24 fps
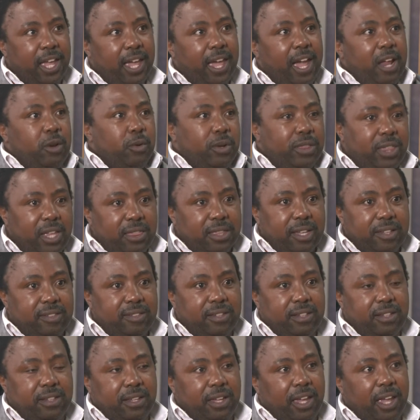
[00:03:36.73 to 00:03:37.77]
And within the
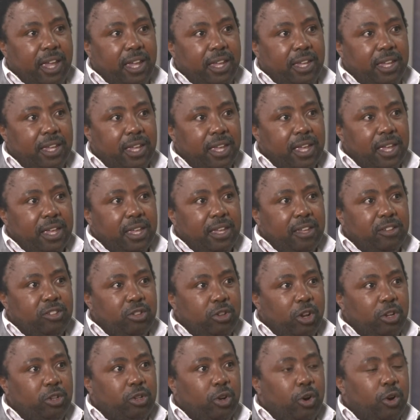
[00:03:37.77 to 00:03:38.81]
CDA, it's
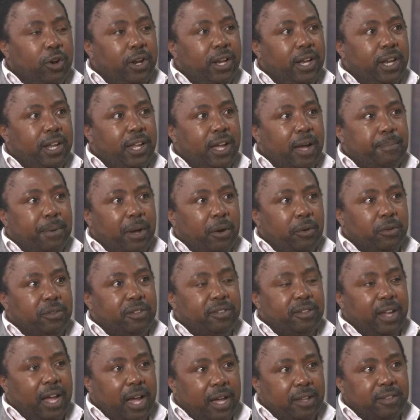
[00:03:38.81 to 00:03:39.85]
not only
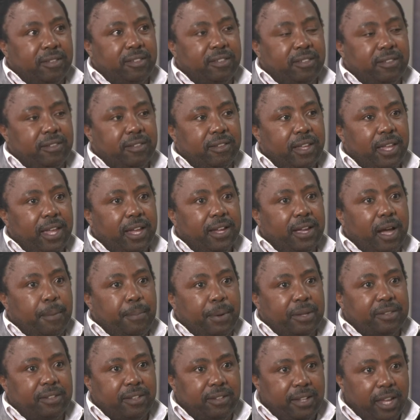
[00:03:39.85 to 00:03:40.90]
about us
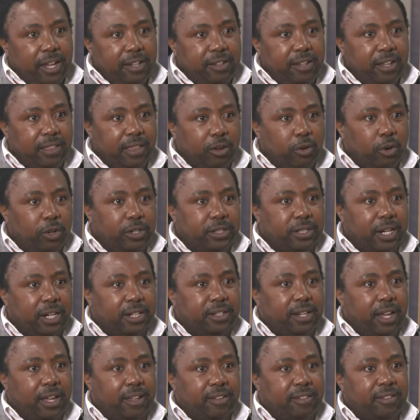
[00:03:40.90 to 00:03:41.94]
capacitating the
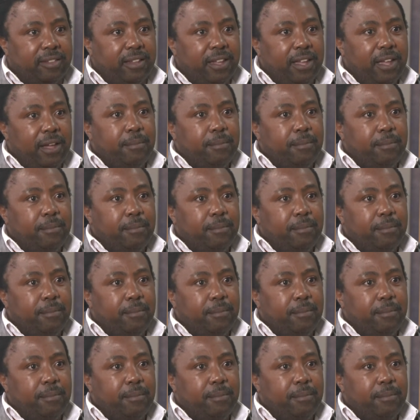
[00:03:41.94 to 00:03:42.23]
contractors,